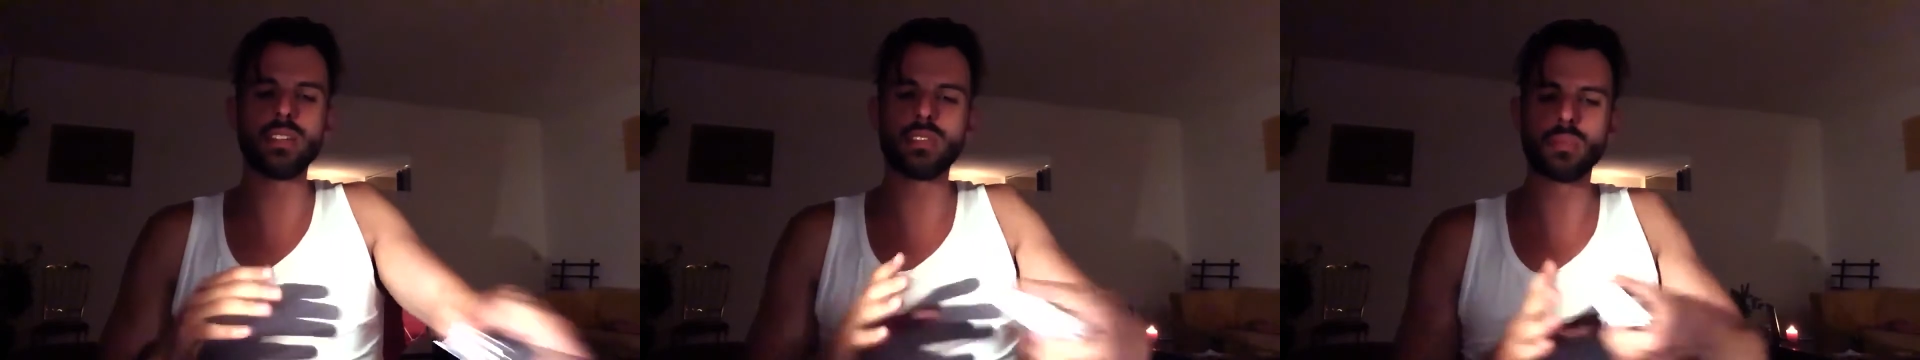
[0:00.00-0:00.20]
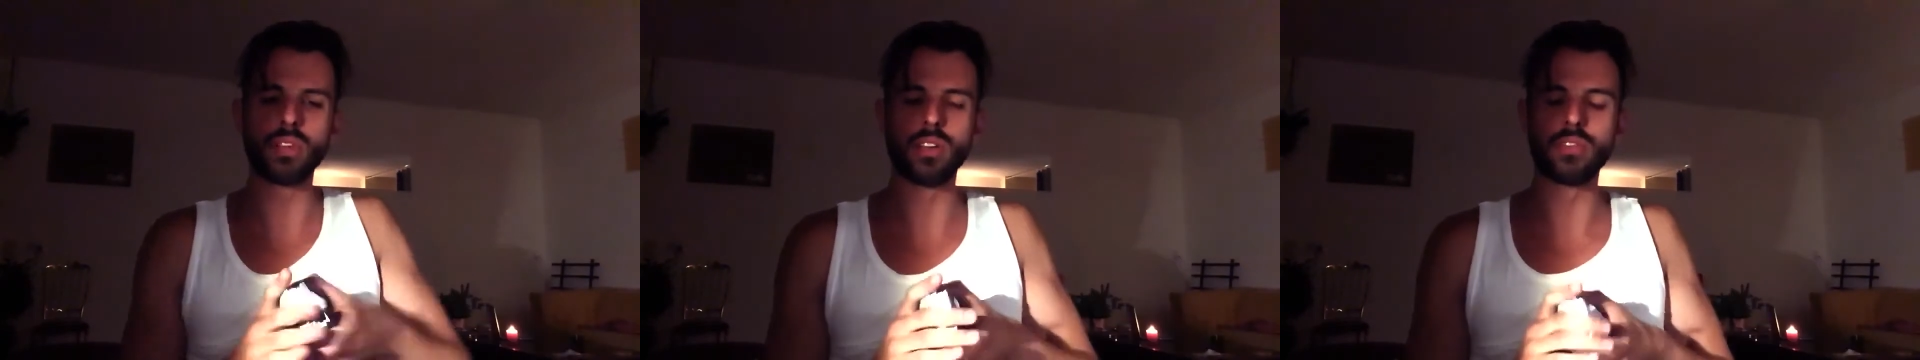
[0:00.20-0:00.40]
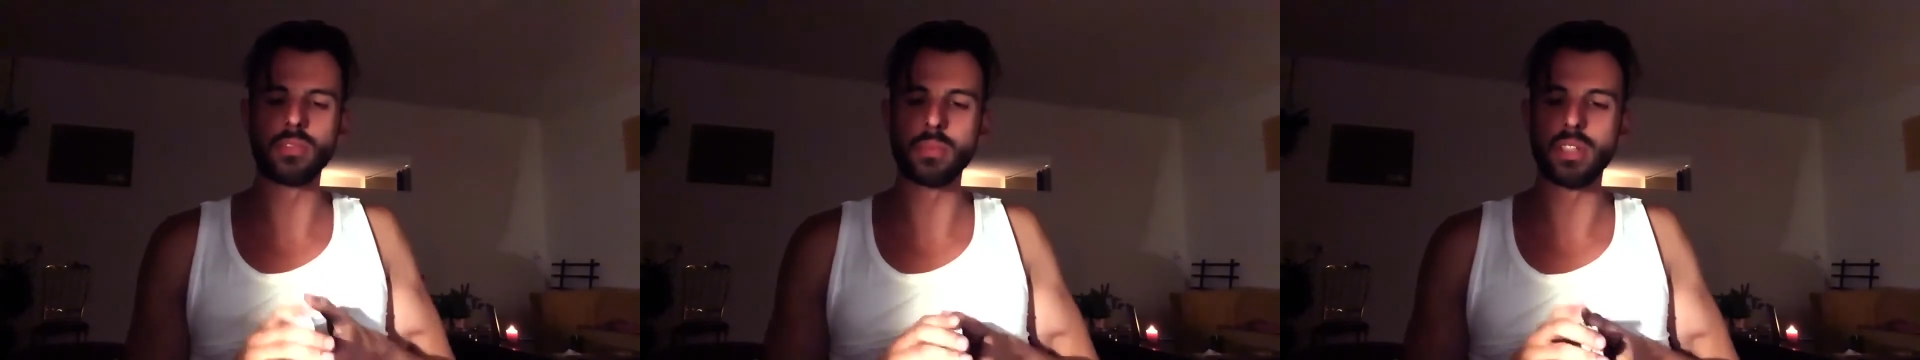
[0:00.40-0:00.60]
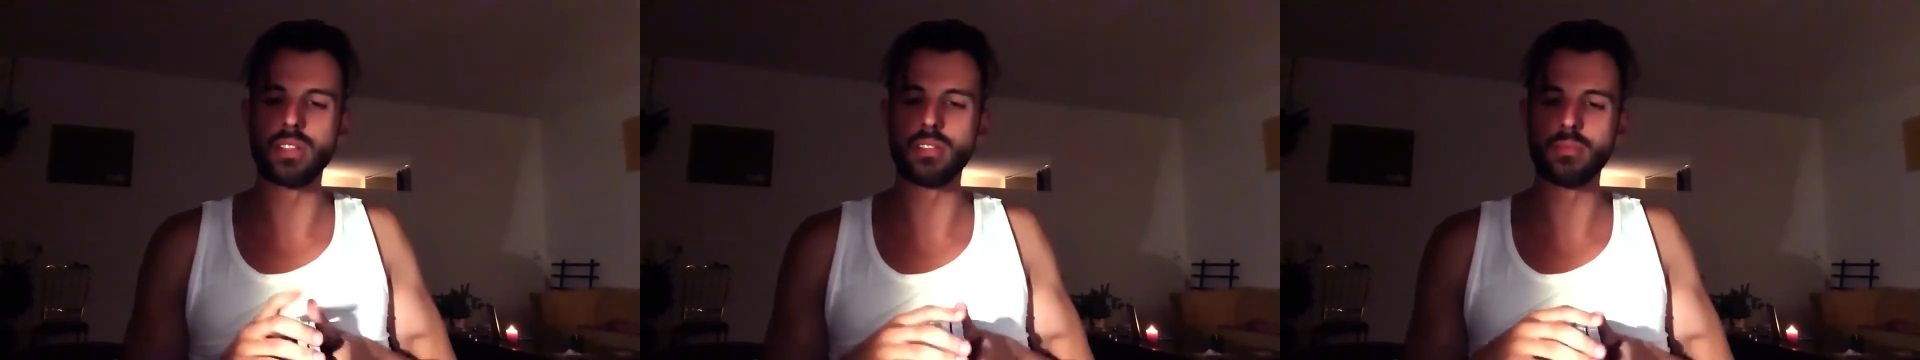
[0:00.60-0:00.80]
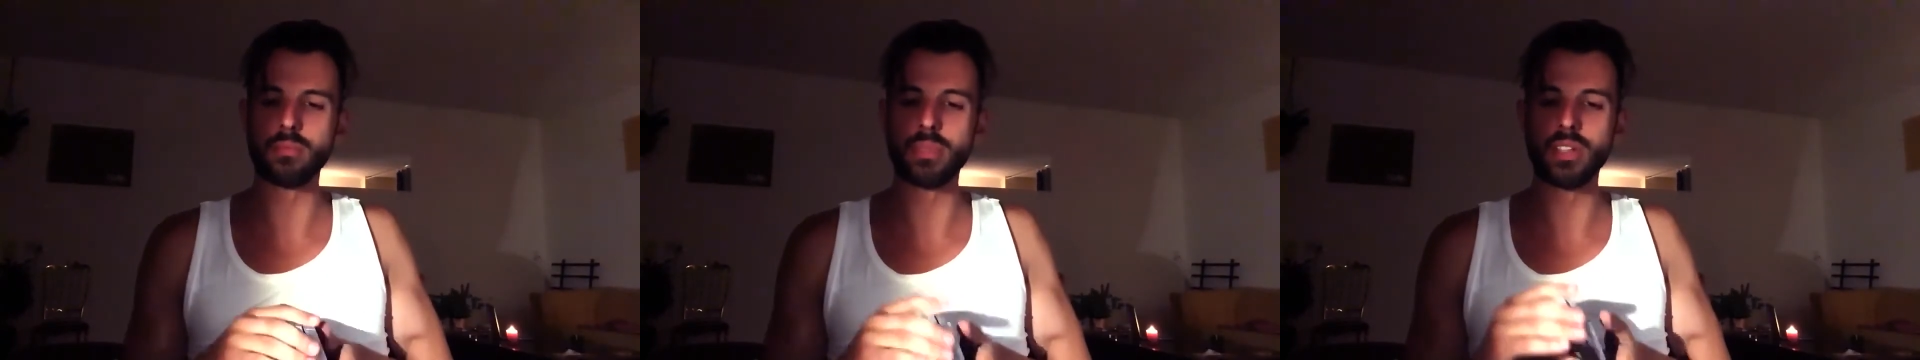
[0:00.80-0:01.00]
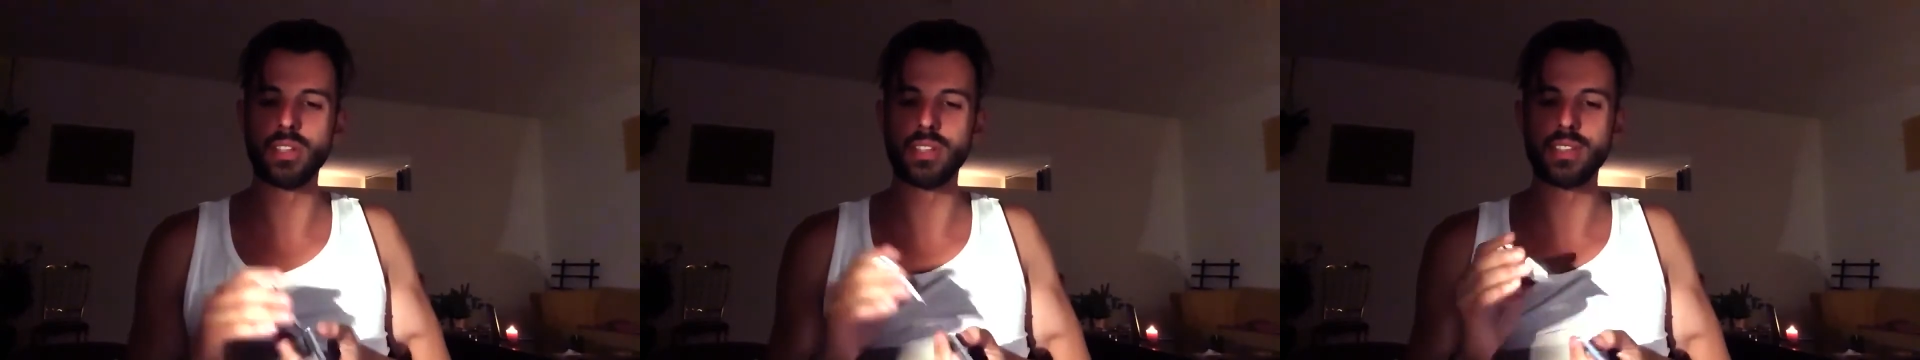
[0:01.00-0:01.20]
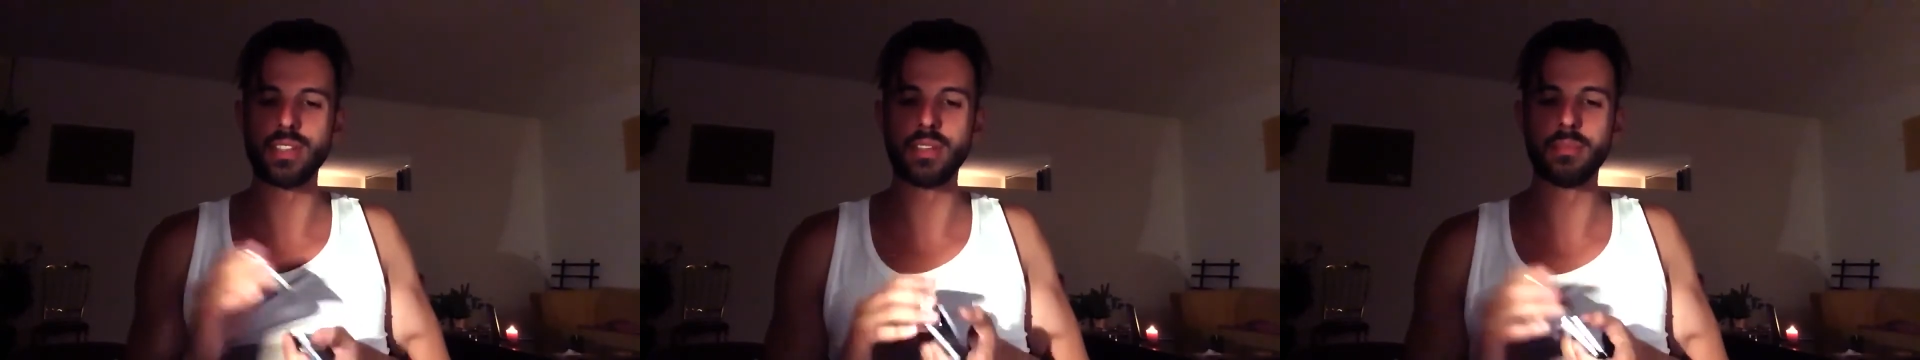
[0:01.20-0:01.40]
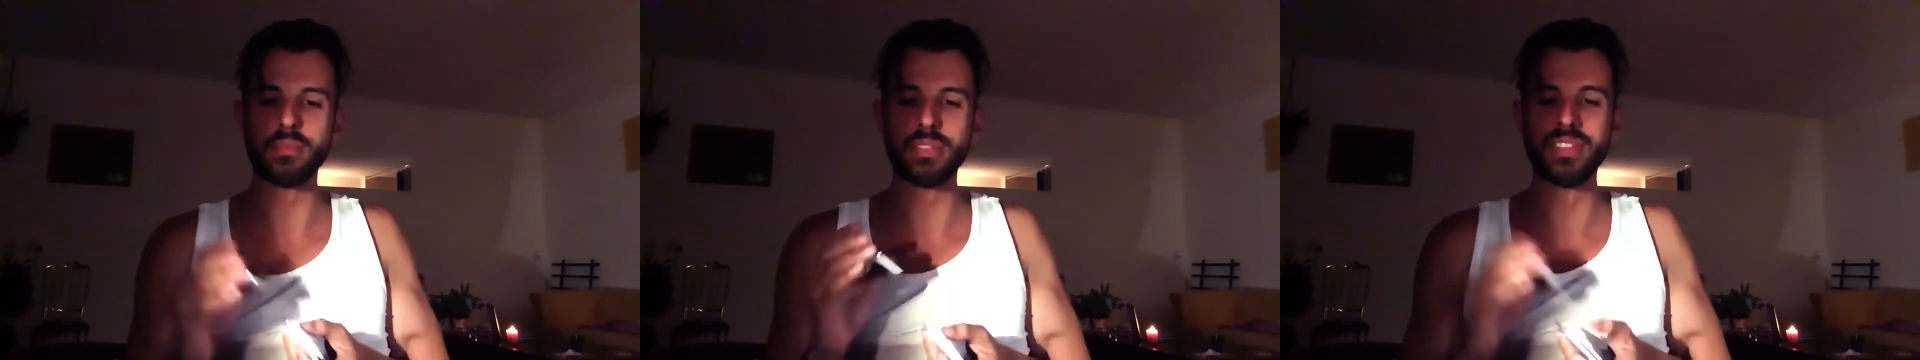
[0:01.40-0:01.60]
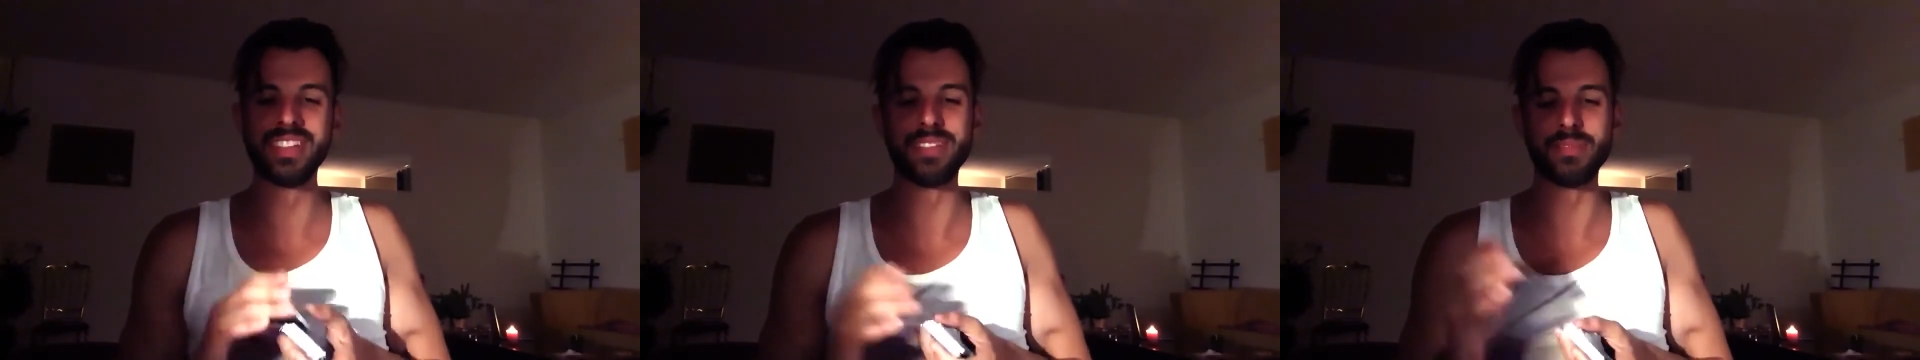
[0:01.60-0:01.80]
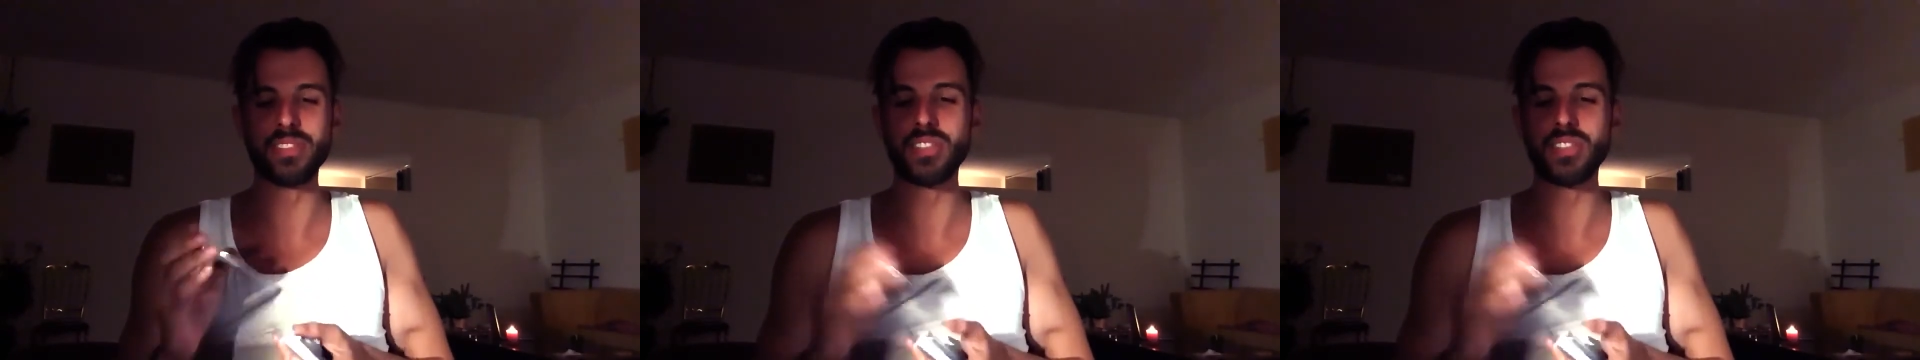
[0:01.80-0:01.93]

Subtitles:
confirmation because I'm